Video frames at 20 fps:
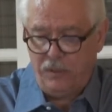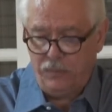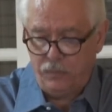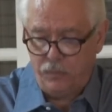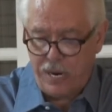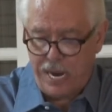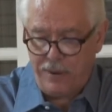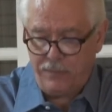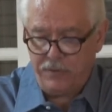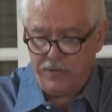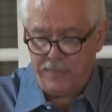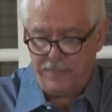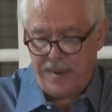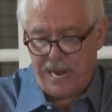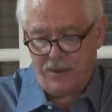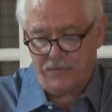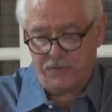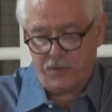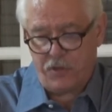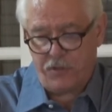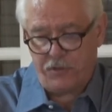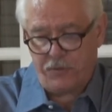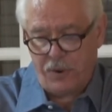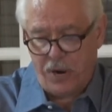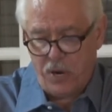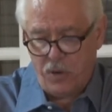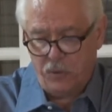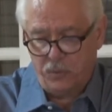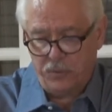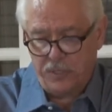round about the
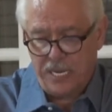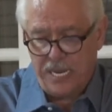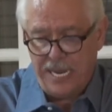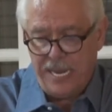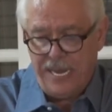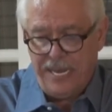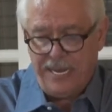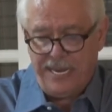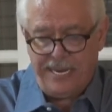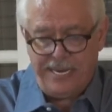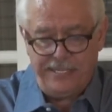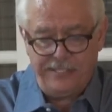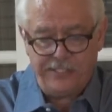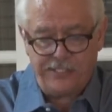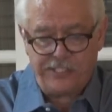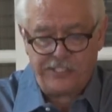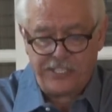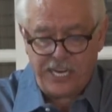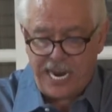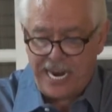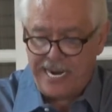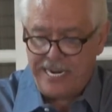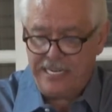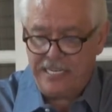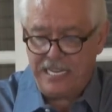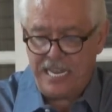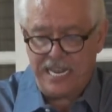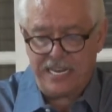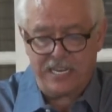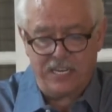throne, in sight
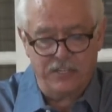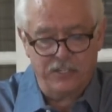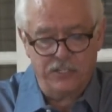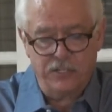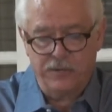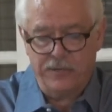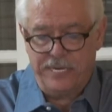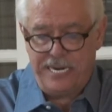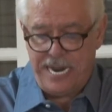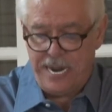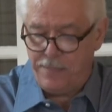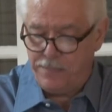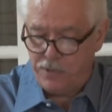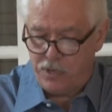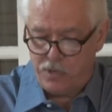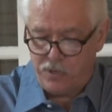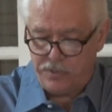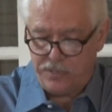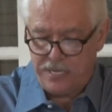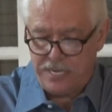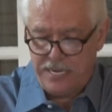like unto an emerald.